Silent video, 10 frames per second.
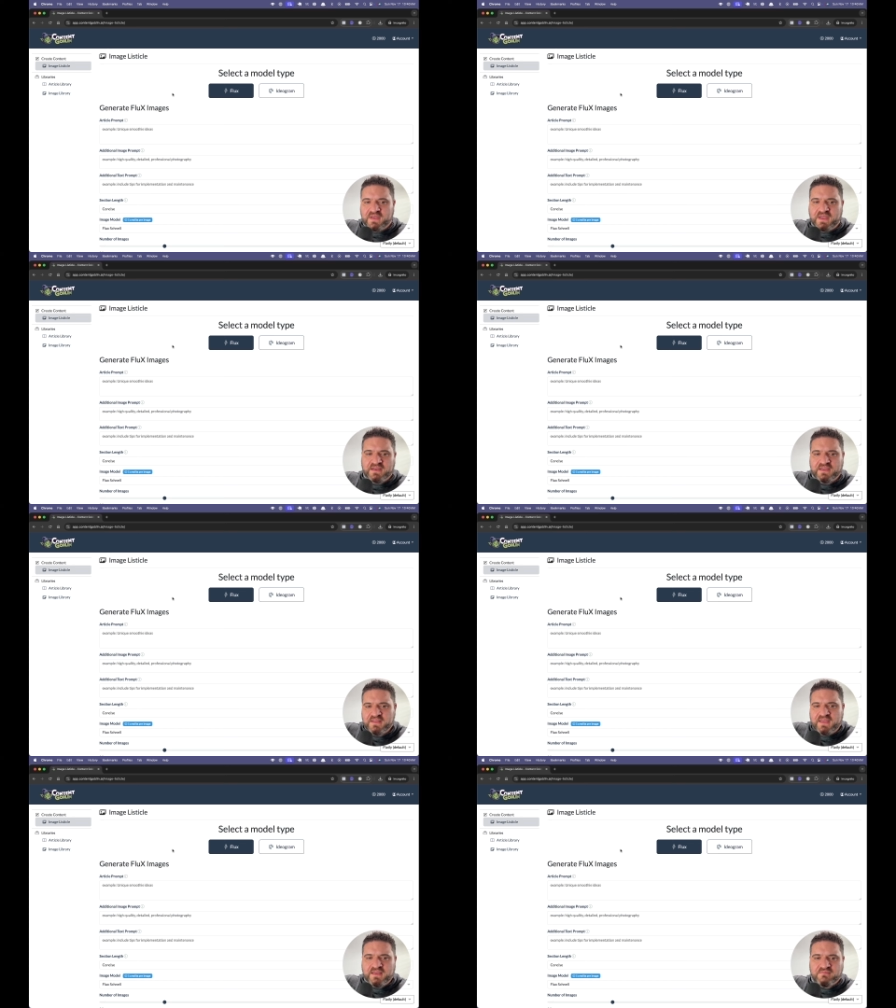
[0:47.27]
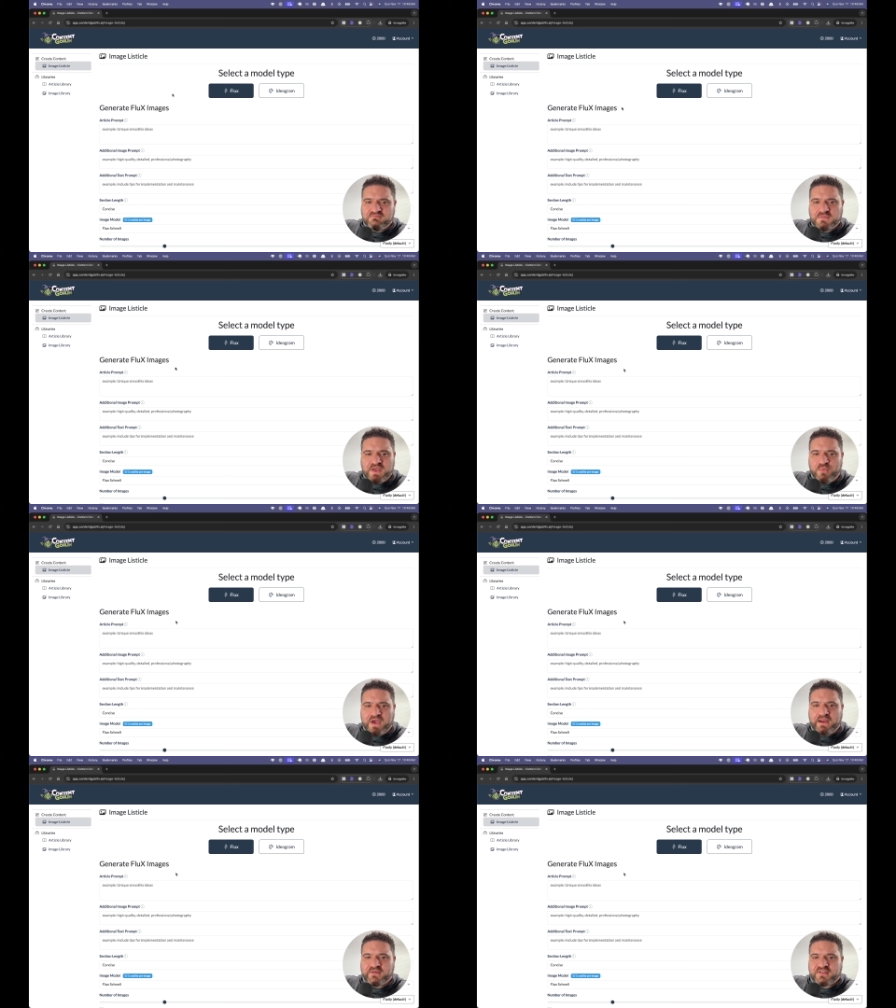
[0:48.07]
and it could take a couple
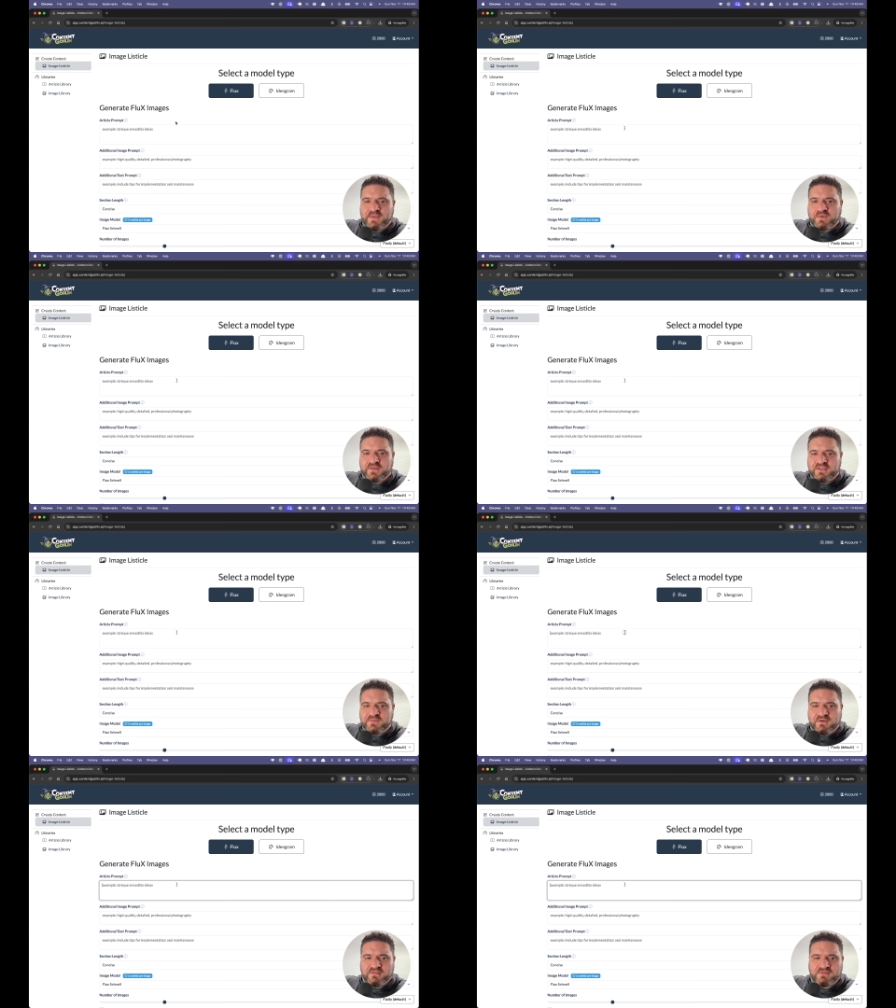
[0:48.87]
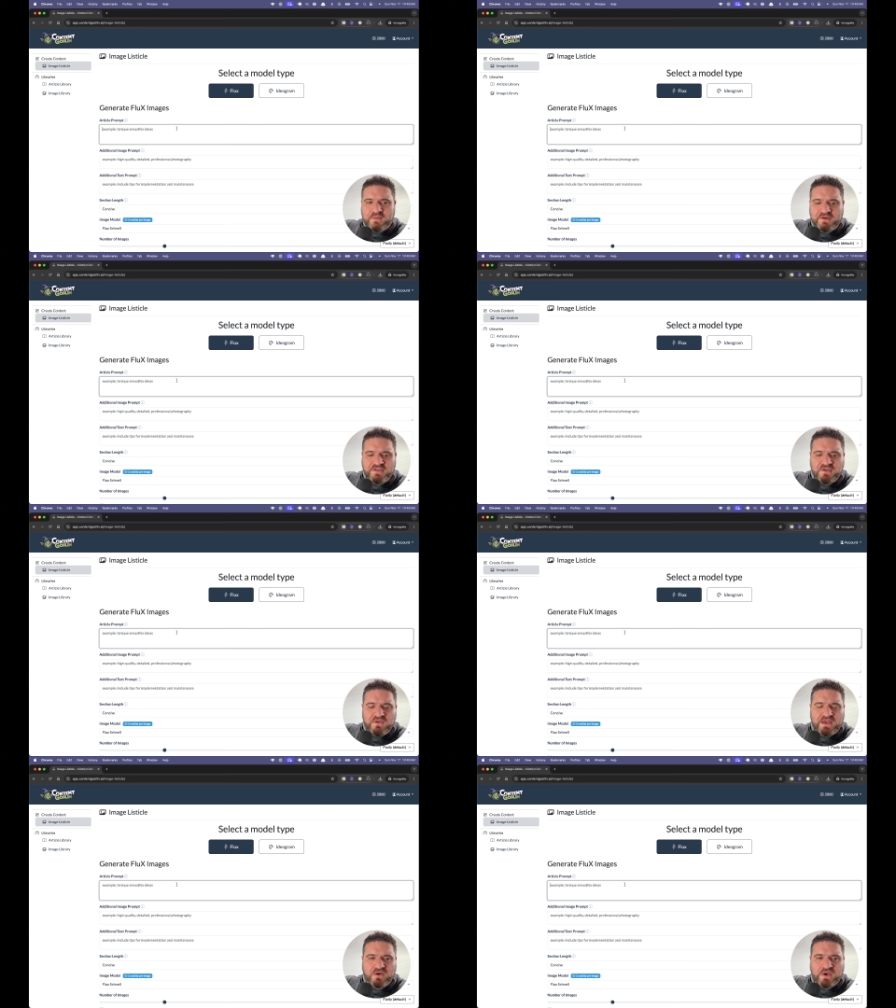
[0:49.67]
hours to make one of these posts. So I'm going to show
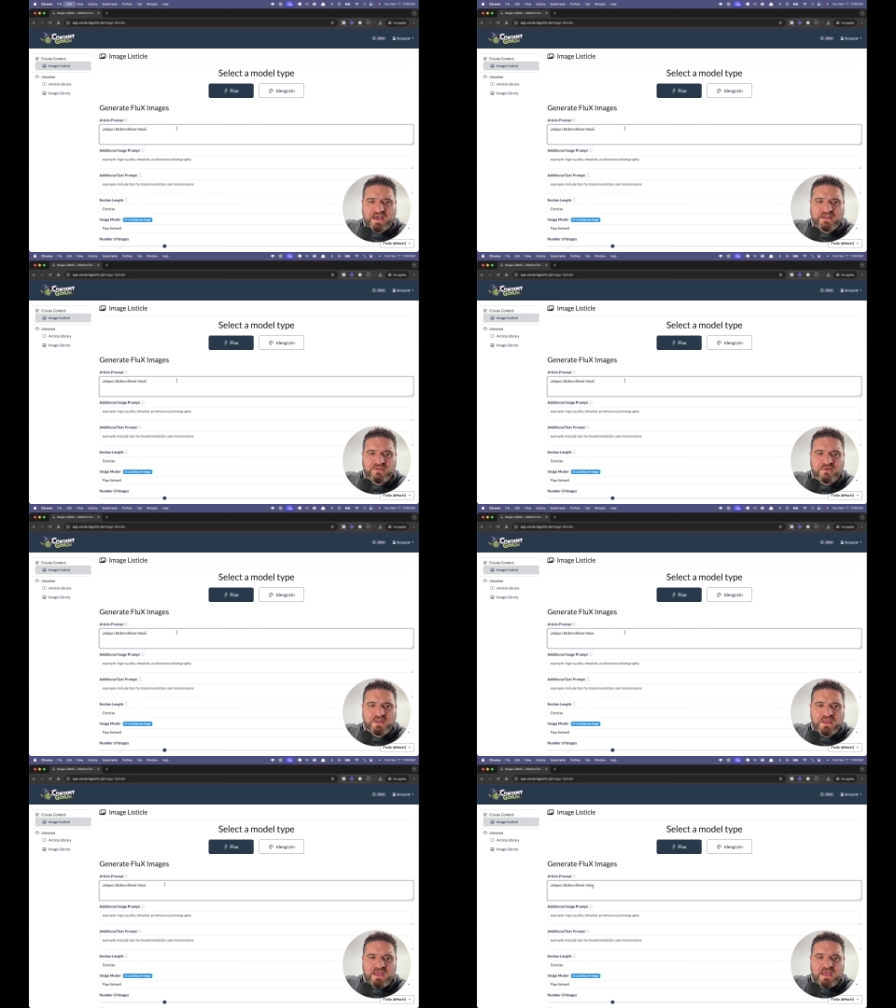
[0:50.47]
you how I do it.